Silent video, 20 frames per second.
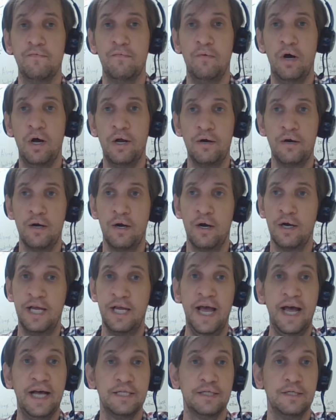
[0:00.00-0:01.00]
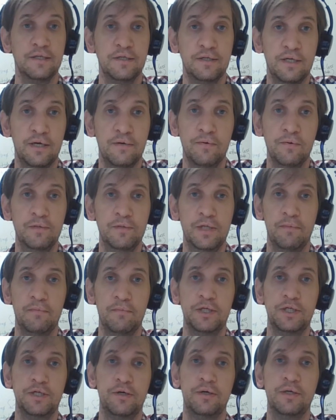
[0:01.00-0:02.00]
water are gases at room
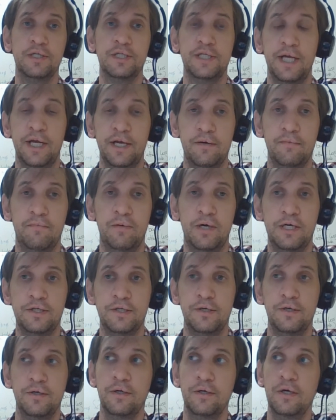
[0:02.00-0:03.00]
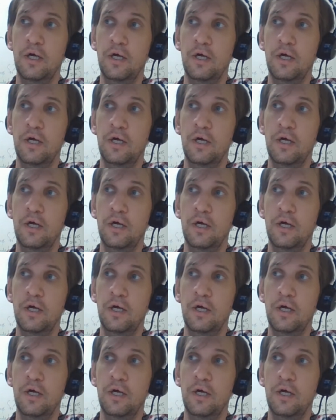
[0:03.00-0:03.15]
temperature and standard pressure.